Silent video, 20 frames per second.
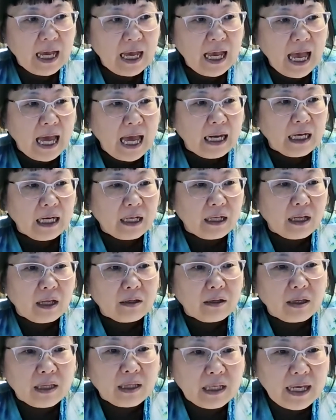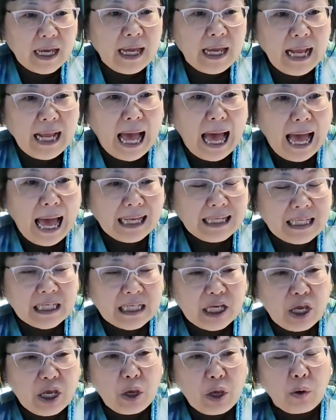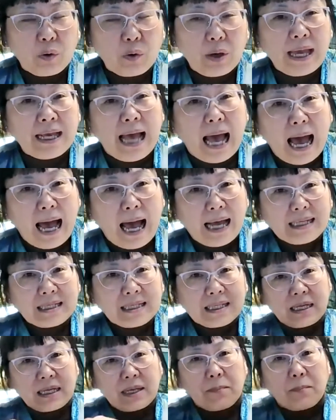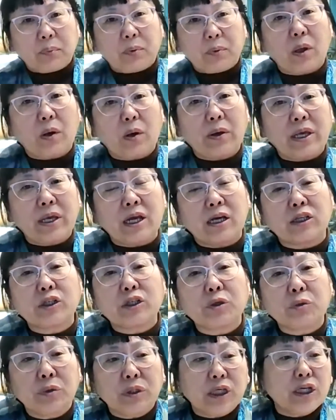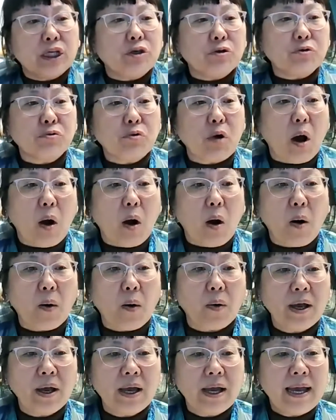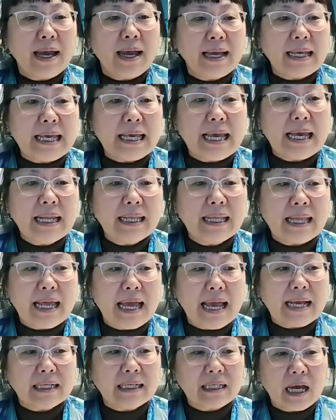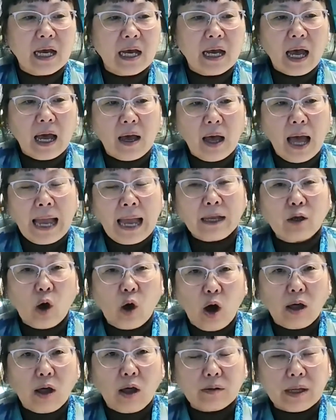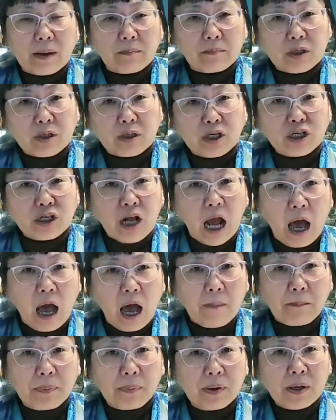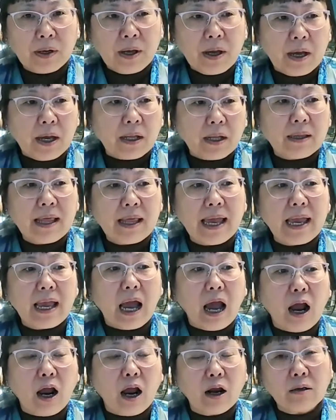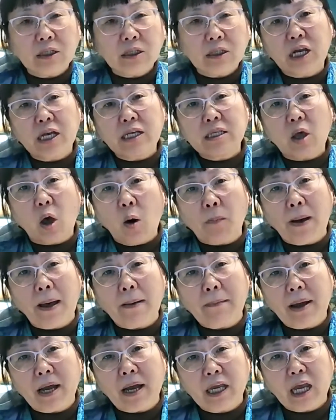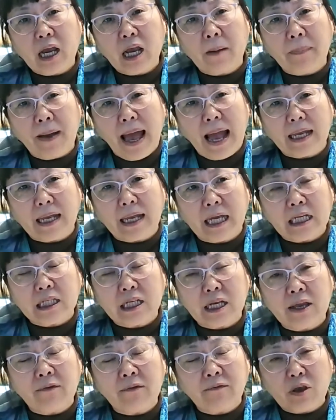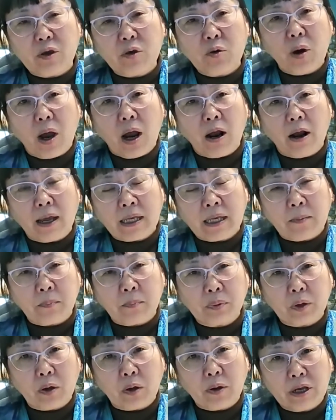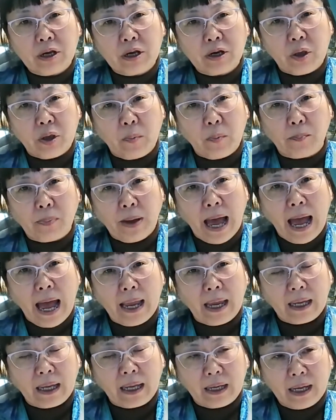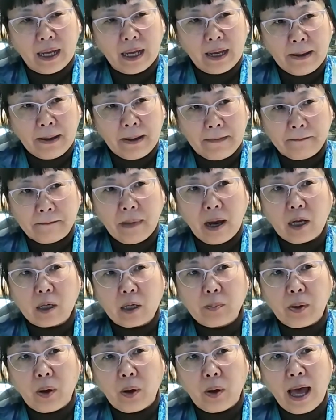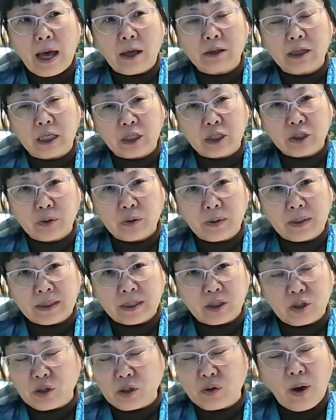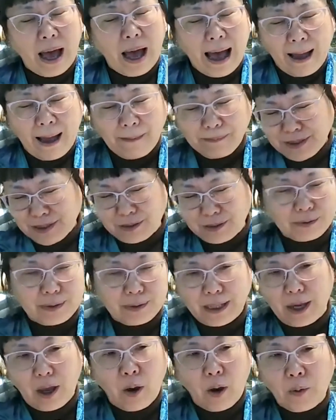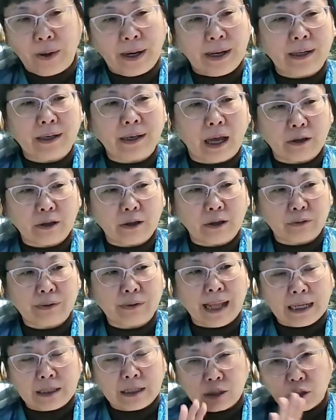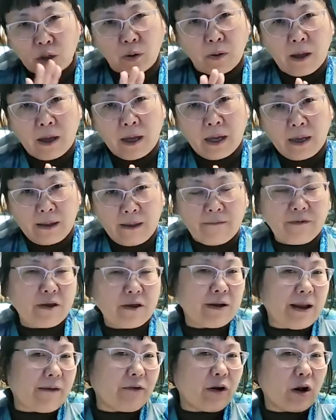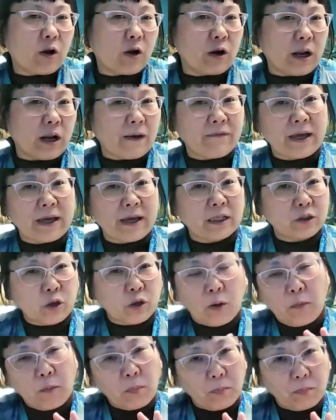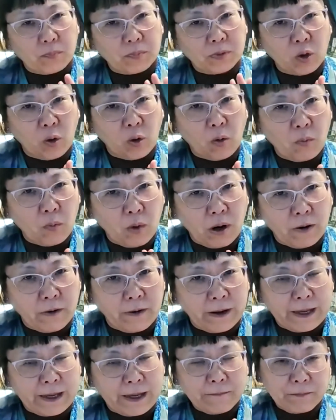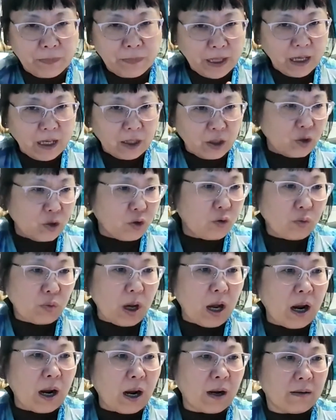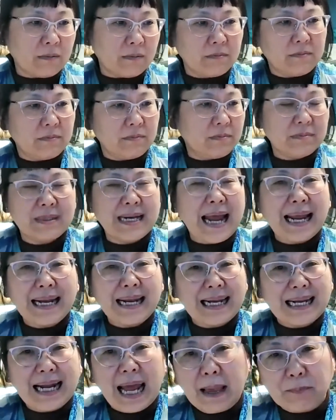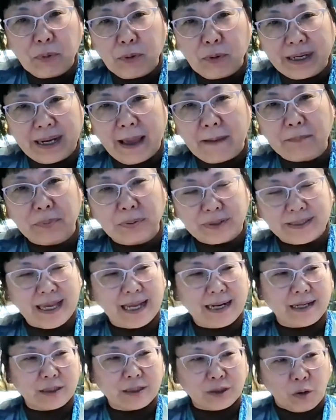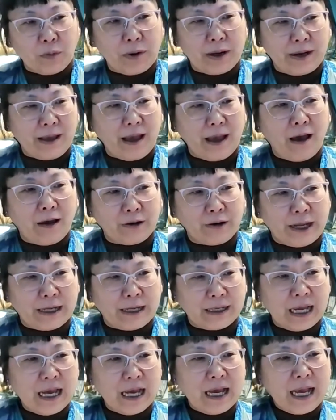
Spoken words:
And it asks the employer to enroll in this, I call them SHOP. They are just Obamacare package. If you are an employer, you buy multiple health insurance, you absolutely already gone through that. So if you never heard of it, don't worry. You are 99.9% is already on it.